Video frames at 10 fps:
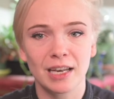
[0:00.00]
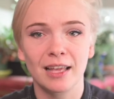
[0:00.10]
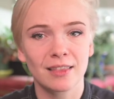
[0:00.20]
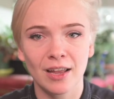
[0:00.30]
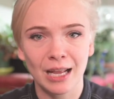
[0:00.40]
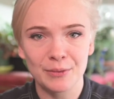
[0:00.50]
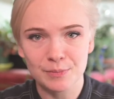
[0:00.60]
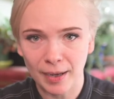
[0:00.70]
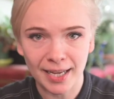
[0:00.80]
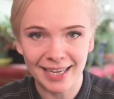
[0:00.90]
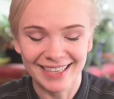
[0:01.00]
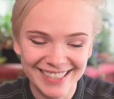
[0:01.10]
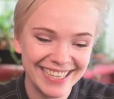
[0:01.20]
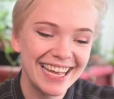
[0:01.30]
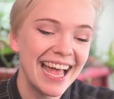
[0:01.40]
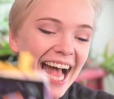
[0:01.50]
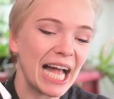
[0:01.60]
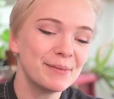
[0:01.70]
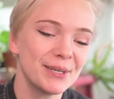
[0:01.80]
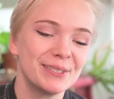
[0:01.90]
that I thought I was buying,
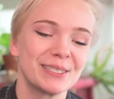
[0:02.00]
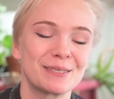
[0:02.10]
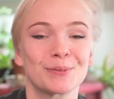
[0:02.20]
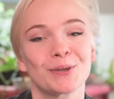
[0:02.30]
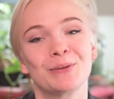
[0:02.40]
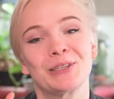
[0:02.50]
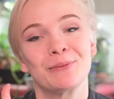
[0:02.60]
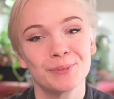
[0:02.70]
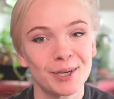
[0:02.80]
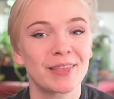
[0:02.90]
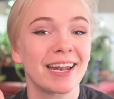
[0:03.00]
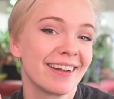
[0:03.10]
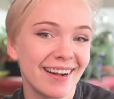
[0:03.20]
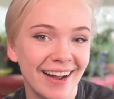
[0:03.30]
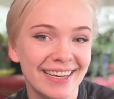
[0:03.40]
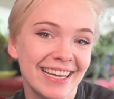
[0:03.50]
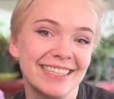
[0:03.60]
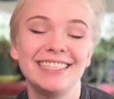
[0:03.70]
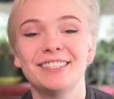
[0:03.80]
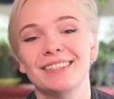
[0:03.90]
I'm going to explore what the book that I got
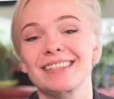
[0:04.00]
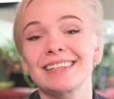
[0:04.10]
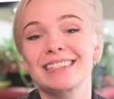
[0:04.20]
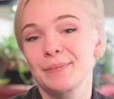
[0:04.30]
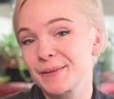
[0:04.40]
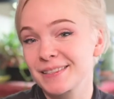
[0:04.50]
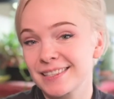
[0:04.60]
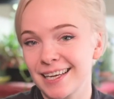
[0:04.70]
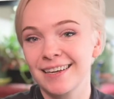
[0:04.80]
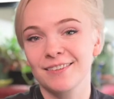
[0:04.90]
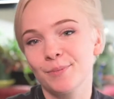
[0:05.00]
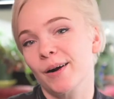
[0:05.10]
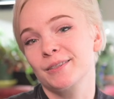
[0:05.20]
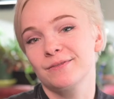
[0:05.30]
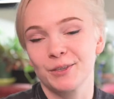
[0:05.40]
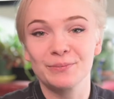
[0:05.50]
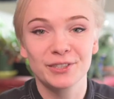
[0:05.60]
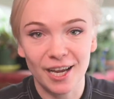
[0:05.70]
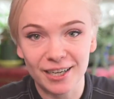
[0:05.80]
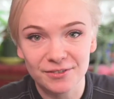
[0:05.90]
teaches us about the state of modern film
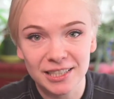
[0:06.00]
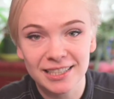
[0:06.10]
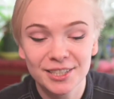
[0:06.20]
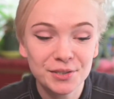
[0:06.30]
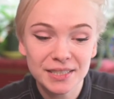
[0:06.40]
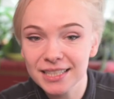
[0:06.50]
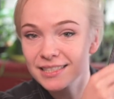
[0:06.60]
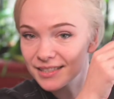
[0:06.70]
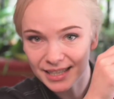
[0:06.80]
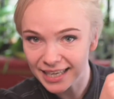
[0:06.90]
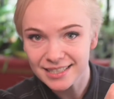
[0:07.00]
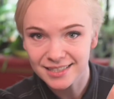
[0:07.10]
photography, using this as a case